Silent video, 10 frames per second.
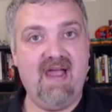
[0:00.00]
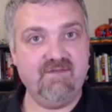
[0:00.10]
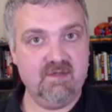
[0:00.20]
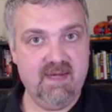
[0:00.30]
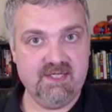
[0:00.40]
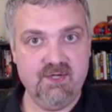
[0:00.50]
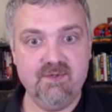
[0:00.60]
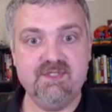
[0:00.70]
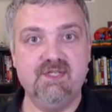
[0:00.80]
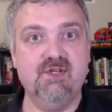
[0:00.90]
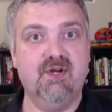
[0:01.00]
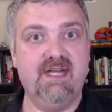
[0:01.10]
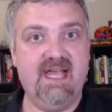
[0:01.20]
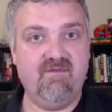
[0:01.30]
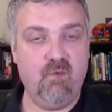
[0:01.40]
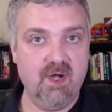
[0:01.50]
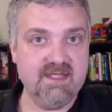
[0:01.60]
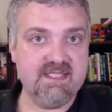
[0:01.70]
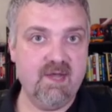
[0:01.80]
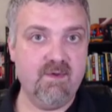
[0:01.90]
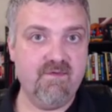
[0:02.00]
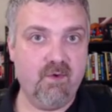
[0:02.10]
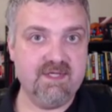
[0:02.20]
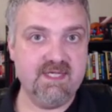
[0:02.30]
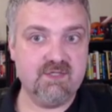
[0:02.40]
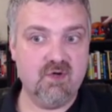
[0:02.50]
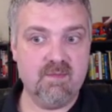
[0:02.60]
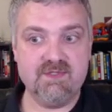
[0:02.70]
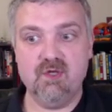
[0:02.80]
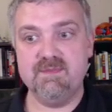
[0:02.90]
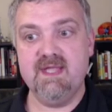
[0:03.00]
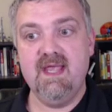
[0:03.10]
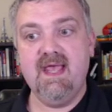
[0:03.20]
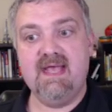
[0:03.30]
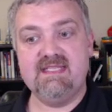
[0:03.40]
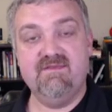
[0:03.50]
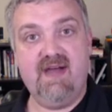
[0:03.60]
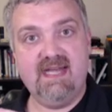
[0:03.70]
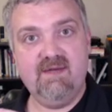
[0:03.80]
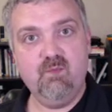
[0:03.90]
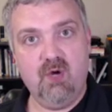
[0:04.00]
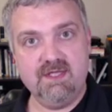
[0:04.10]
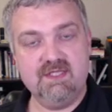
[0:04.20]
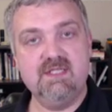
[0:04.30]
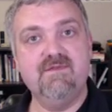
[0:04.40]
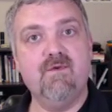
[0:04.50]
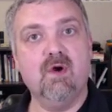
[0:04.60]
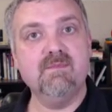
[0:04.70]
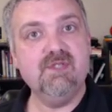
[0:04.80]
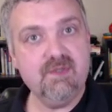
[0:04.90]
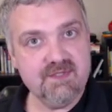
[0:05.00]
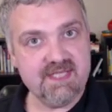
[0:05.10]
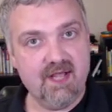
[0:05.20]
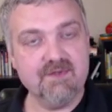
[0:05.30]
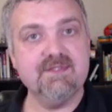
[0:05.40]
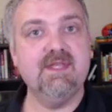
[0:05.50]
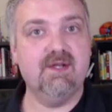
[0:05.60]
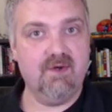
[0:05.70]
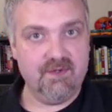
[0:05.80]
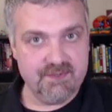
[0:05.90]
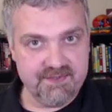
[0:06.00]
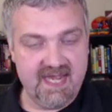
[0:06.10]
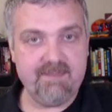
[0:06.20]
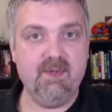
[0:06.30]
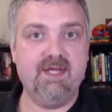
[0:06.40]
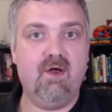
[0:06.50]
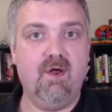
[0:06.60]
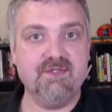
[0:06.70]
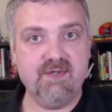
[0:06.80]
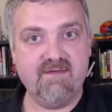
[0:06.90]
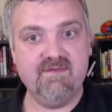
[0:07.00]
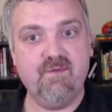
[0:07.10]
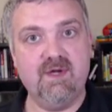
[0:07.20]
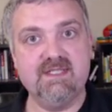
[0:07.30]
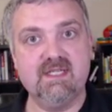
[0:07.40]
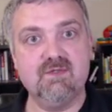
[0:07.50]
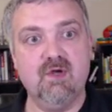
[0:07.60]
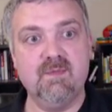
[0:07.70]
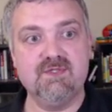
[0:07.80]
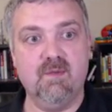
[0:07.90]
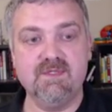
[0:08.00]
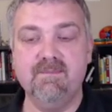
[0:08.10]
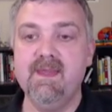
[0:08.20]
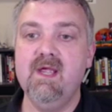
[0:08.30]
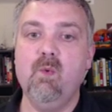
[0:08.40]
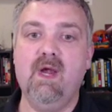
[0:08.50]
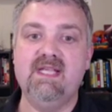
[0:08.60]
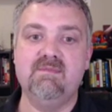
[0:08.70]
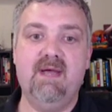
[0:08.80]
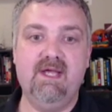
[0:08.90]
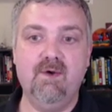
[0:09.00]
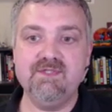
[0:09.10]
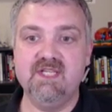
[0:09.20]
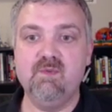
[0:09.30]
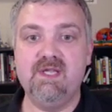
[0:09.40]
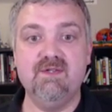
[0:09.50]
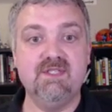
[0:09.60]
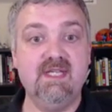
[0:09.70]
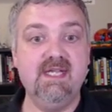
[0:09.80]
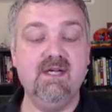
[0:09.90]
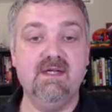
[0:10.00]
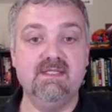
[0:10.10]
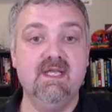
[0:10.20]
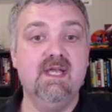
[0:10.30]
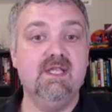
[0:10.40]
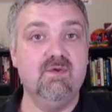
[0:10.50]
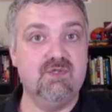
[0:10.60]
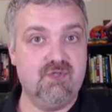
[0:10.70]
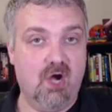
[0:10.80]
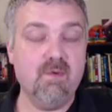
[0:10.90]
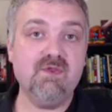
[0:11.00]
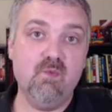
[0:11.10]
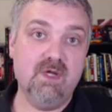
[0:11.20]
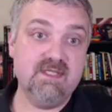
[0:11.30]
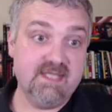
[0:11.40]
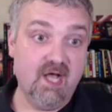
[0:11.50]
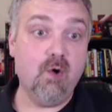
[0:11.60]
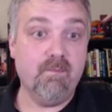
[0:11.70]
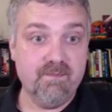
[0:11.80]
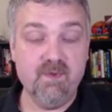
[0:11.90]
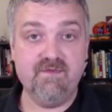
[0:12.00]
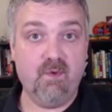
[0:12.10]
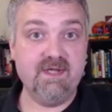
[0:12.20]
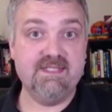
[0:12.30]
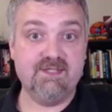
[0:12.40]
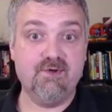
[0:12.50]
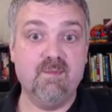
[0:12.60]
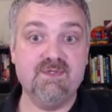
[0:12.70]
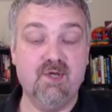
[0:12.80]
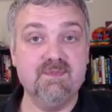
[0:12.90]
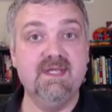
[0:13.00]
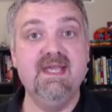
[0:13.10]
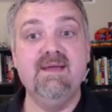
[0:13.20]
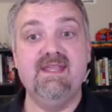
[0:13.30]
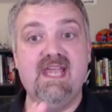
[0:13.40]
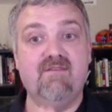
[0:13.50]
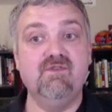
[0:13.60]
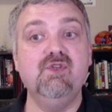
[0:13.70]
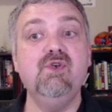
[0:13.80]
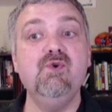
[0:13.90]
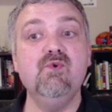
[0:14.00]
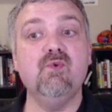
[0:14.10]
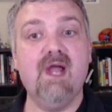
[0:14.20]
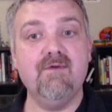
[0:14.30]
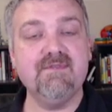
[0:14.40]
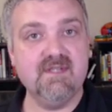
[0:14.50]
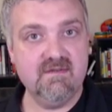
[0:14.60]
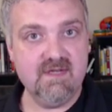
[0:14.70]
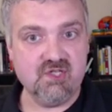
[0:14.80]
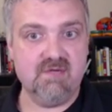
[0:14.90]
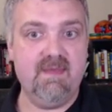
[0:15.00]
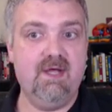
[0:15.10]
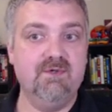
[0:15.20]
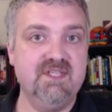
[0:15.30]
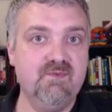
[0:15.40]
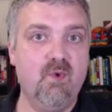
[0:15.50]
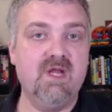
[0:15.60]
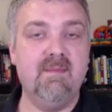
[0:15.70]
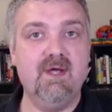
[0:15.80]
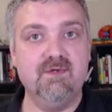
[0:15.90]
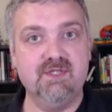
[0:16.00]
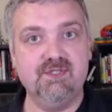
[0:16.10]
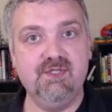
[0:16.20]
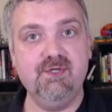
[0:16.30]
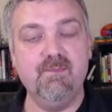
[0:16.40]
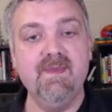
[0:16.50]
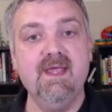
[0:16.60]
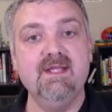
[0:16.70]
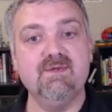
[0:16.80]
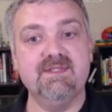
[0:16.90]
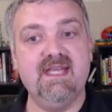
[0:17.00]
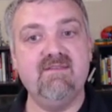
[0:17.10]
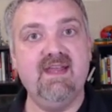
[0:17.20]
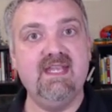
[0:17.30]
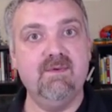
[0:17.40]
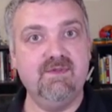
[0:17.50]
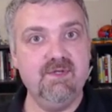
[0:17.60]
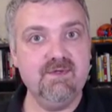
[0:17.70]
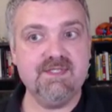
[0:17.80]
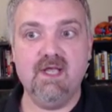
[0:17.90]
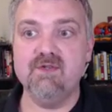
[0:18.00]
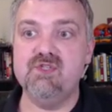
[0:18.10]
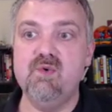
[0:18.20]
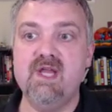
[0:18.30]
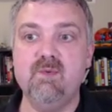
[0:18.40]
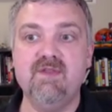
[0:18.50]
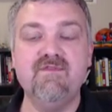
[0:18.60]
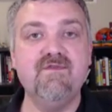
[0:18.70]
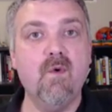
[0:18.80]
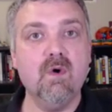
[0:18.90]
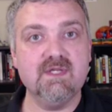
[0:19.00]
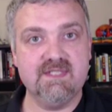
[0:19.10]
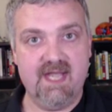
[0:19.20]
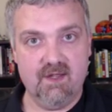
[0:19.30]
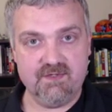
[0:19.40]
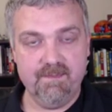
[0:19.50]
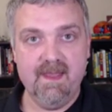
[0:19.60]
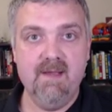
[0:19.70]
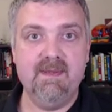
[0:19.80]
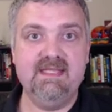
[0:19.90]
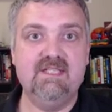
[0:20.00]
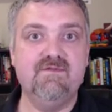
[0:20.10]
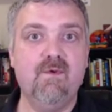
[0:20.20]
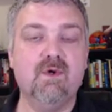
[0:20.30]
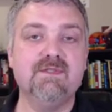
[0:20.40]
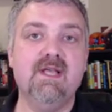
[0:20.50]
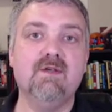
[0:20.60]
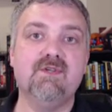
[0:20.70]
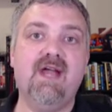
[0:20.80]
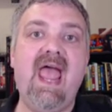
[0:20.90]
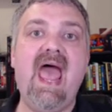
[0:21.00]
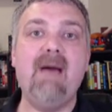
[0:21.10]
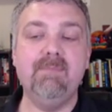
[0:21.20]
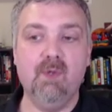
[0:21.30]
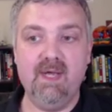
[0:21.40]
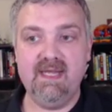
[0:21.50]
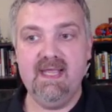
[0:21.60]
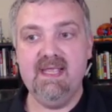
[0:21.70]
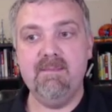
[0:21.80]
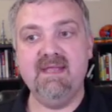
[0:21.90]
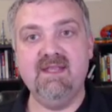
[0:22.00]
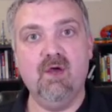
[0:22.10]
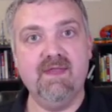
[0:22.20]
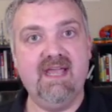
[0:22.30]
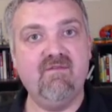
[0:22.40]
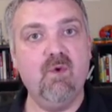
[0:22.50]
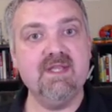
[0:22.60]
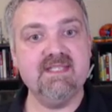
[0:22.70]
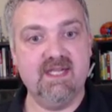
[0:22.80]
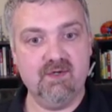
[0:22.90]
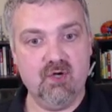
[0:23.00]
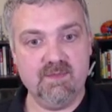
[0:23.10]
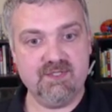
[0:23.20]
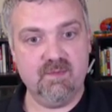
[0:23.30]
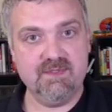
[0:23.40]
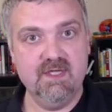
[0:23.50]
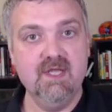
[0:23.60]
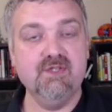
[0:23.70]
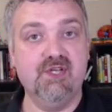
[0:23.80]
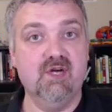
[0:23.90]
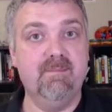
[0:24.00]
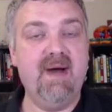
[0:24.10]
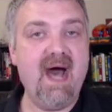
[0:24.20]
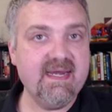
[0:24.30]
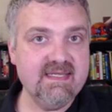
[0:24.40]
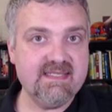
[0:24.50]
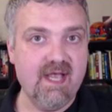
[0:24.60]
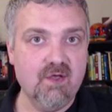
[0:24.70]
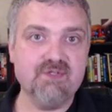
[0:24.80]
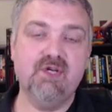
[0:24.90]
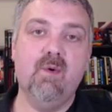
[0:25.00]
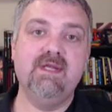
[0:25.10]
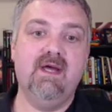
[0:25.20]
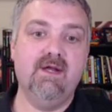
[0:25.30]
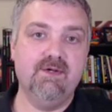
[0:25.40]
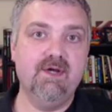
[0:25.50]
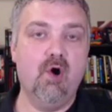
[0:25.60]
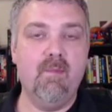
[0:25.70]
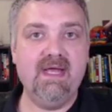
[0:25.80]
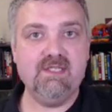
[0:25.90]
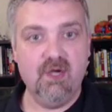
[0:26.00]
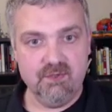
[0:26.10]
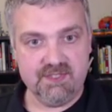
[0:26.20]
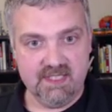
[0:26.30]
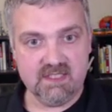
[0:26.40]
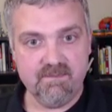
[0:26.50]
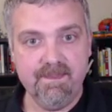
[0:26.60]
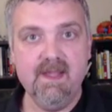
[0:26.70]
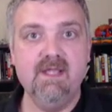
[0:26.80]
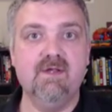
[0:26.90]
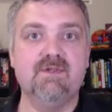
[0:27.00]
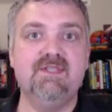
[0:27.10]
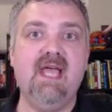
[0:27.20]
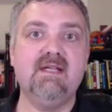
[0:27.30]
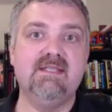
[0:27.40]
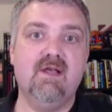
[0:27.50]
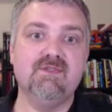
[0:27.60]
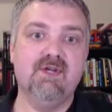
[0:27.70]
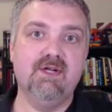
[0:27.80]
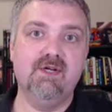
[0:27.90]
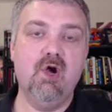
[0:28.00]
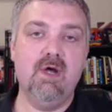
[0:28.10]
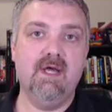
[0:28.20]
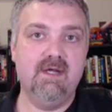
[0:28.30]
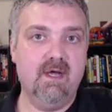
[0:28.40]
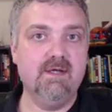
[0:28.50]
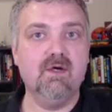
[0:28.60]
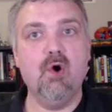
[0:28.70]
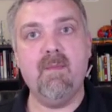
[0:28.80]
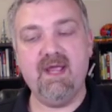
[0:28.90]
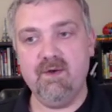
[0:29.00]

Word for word: After mitosis, you're going to have one cell with 46 chromosomes has divided once to form two cells that are also diploid, also having 46 chromosomes. Whereas meiosis, what you see here is you start with one cell with 46 chromosomes. Then you have two rounds of division, meiosis 1 and meiosis 2. So instead of ending with two cells, you end with four cells. But these four cells are haploid, meaning they only have one set of chromosomes. So your body cells are going to undergo mitosis. Your sex cells are going to undergo